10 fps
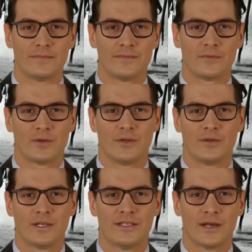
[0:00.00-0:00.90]
We will
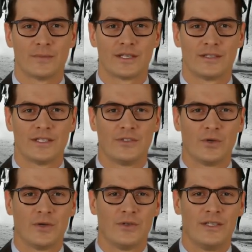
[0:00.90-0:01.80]
examine the
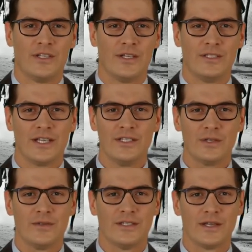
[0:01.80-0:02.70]
historical context of
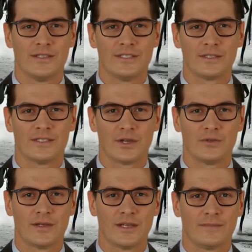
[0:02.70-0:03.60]
the Salt
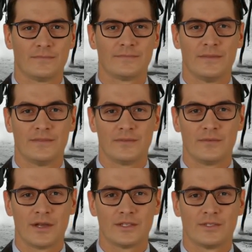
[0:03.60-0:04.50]
Satyagraha, the
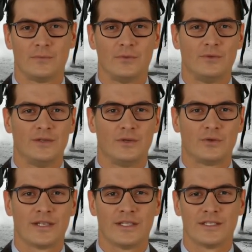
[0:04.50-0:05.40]
various people and
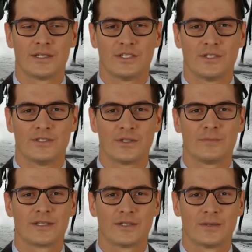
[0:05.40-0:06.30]
organizations who
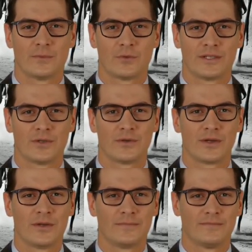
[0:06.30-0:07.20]
played an important
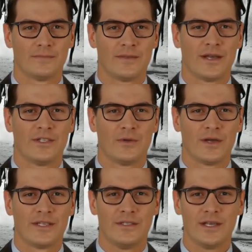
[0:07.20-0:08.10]
role, as well
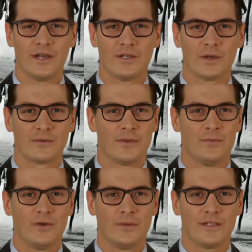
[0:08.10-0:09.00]
as the outcome of the
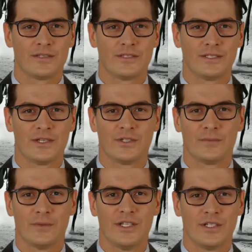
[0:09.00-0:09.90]
movement and its
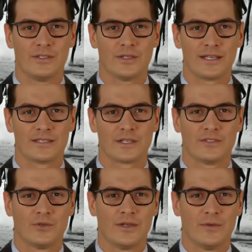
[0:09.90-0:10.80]
contribution to India's
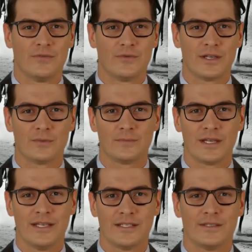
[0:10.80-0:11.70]
struggle for
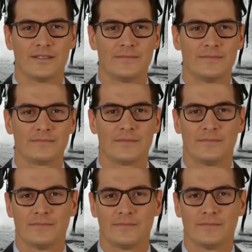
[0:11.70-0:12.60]
independence.
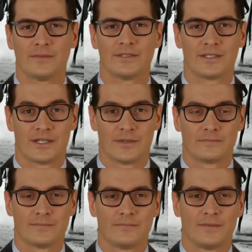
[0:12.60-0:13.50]
So,
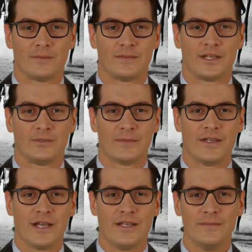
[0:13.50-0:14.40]
let's begin.